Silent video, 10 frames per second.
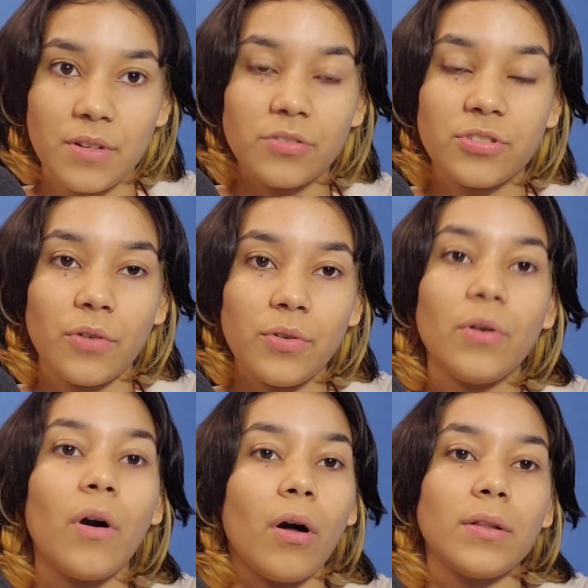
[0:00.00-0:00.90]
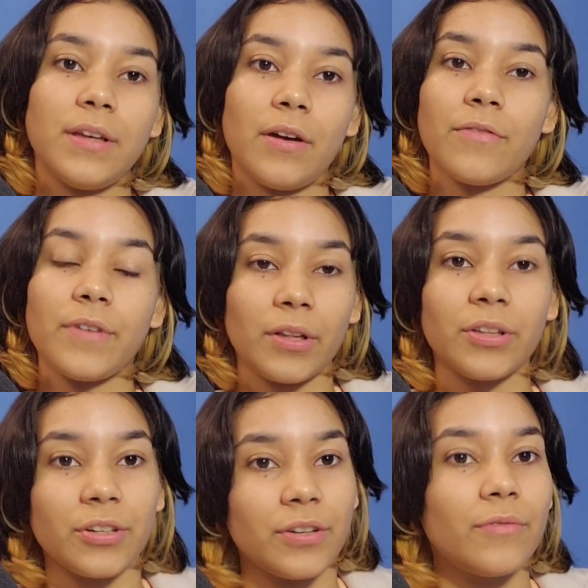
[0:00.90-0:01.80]
show you all the
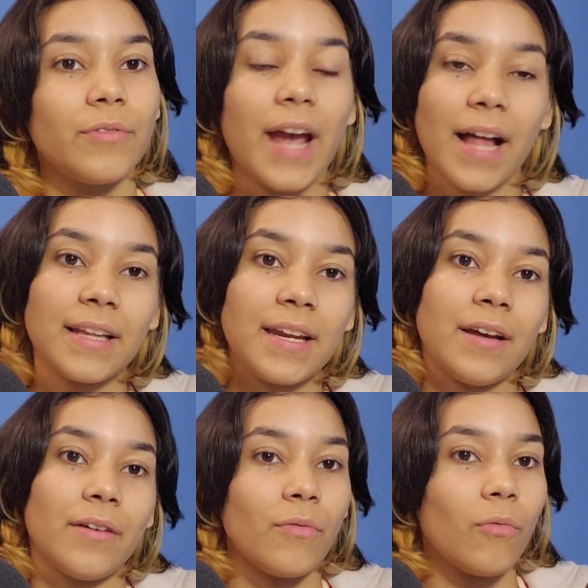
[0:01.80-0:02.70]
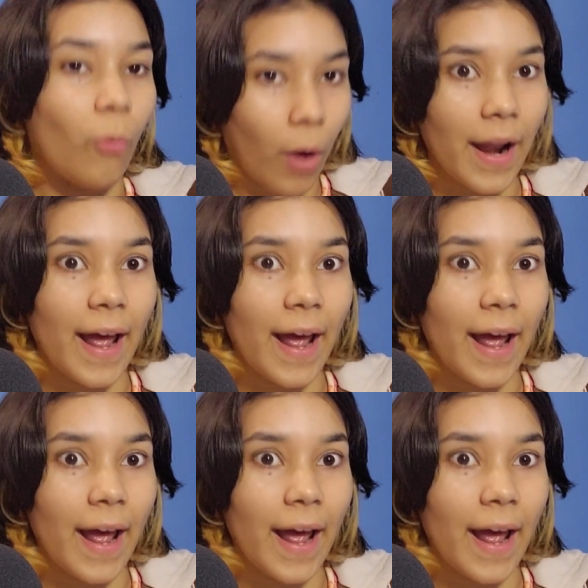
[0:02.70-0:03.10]
unfiltered reality of what